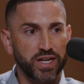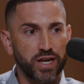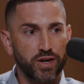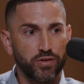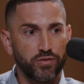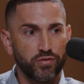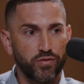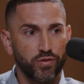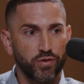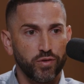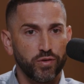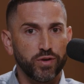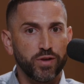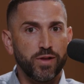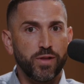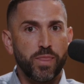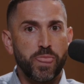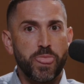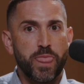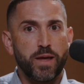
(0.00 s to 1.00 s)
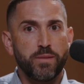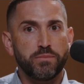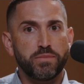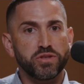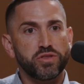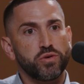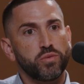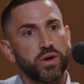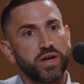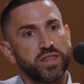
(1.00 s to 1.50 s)
helpful.
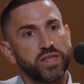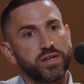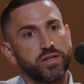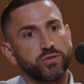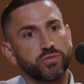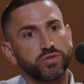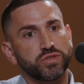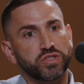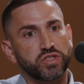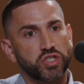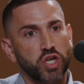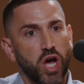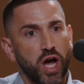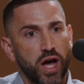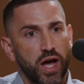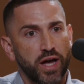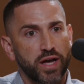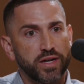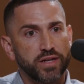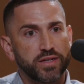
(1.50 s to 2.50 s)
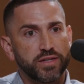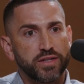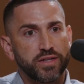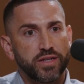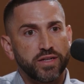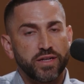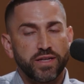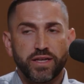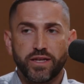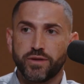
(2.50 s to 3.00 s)
But the way that it was taught,
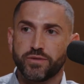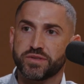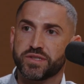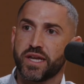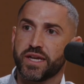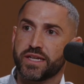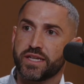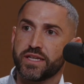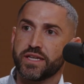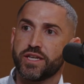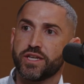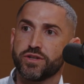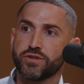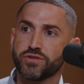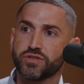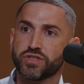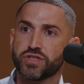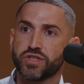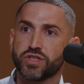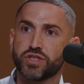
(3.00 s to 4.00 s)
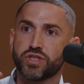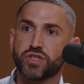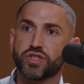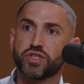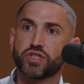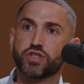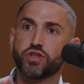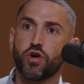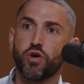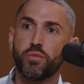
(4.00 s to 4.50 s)
it was like, here's
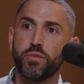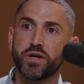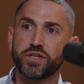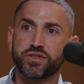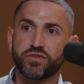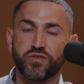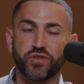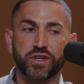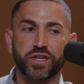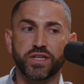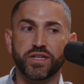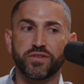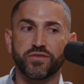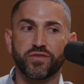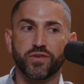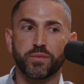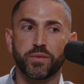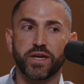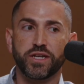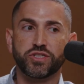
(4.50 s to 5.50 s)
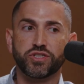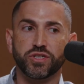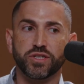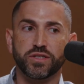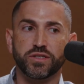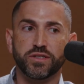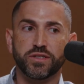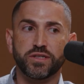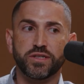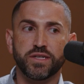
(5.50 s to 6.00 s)
so much freaking
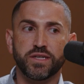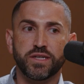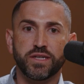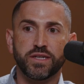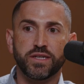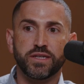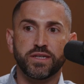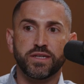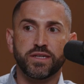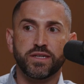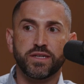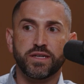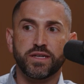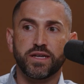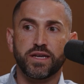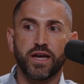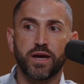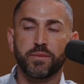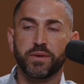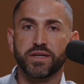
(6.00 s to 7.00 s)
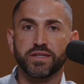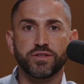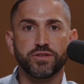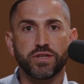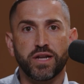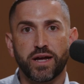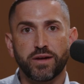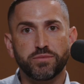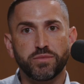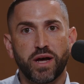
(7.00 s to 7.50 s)
information. I'm like, dude,
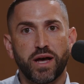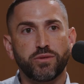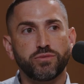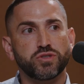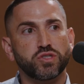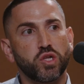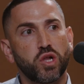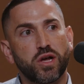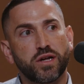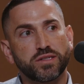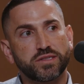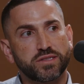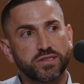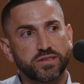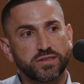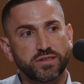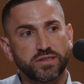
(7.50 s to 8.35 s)
I was lost,